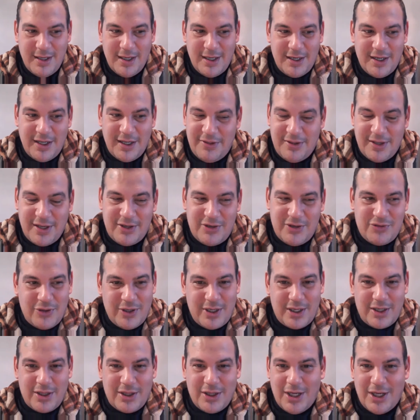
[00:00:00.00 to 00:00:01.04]
And I think
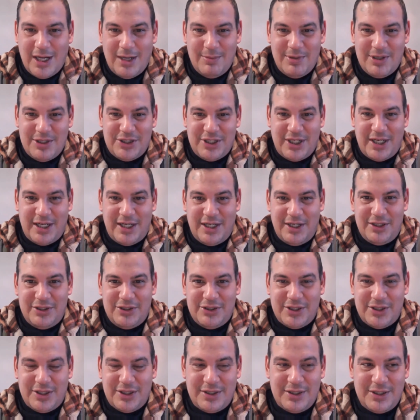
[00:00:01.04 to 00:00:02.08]
during climate change
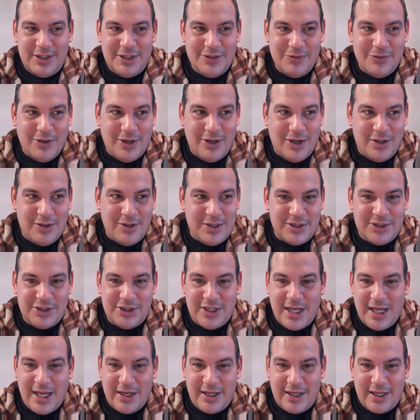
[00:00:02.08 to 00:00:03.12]
and, all the
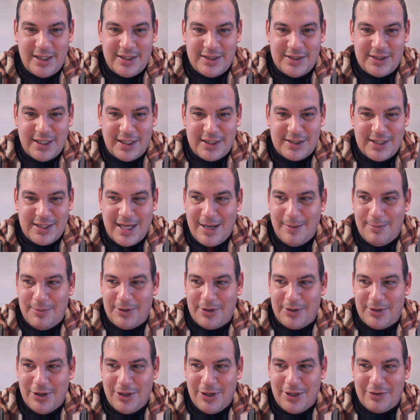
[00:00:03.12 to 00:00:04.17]
shenanigans that's
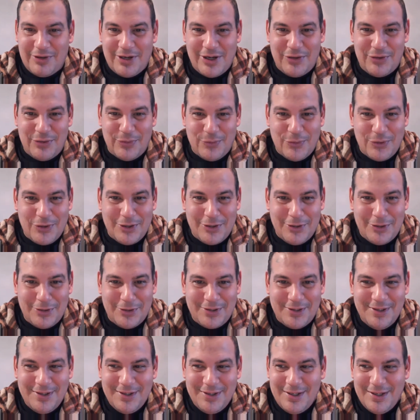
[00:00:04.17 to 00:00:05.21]
happening all around the
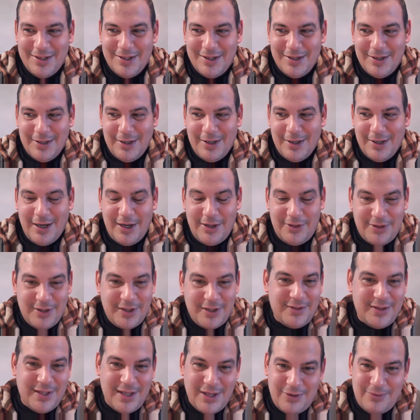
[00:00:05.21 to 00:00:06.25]
world, I
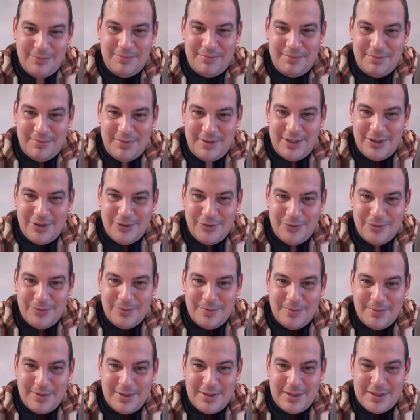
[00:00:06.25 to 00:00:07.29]
think that,
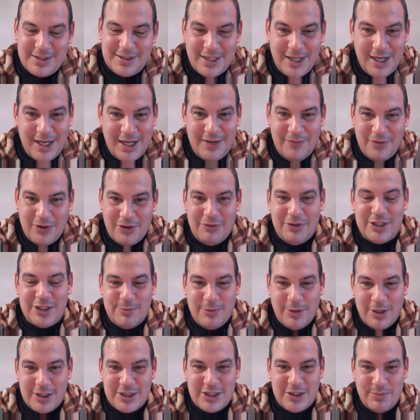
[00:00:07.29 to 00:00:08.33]
it's kind of our
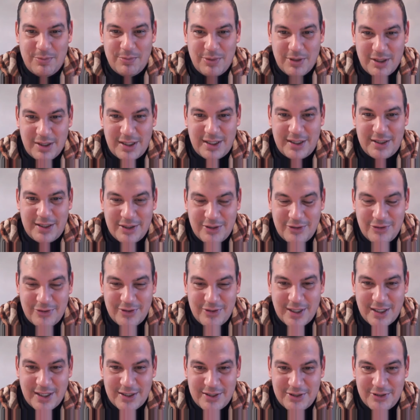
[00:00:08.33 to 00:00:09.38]
responsibility to do
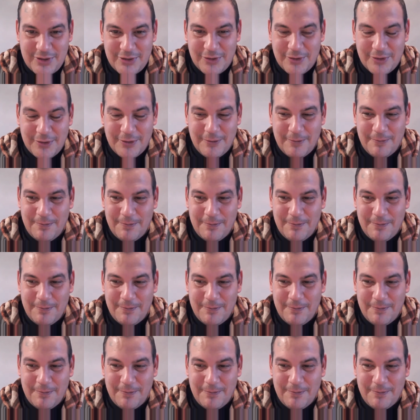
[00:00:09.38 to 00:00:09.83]
that too.